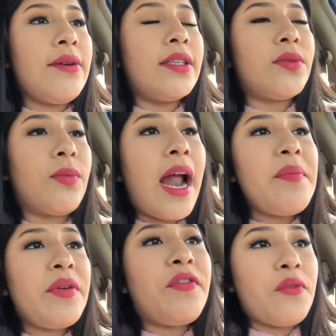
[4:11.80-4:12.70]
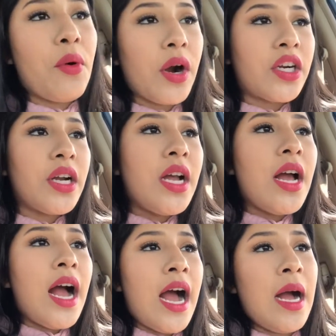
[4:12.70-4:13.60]
It was right before
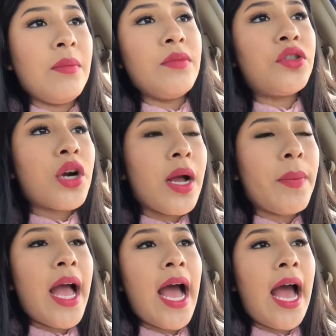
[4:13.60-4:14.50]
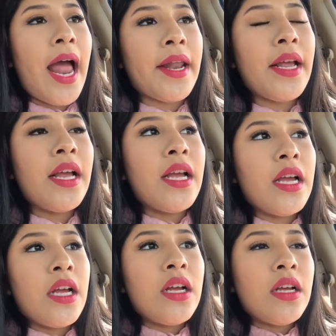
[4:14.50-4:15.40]
um, Trump had
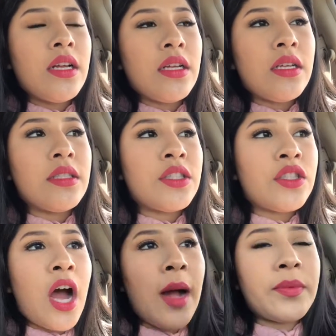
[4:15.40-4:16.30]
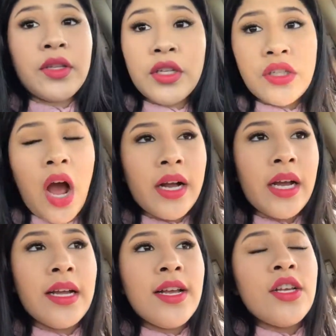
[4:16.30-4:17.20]
stopped the
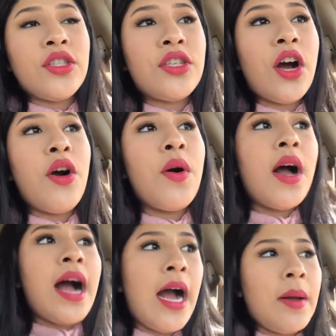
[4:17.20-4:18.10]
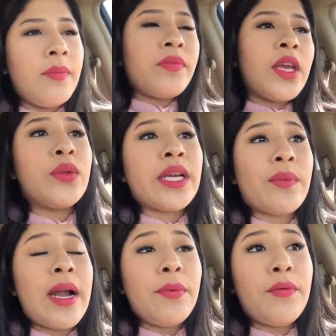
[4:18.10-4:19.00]
DACA. So um, it was
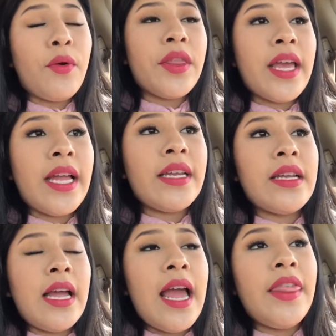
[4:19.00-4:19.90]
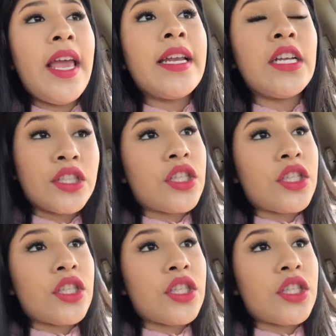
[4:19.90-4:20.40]
like right before then, and then he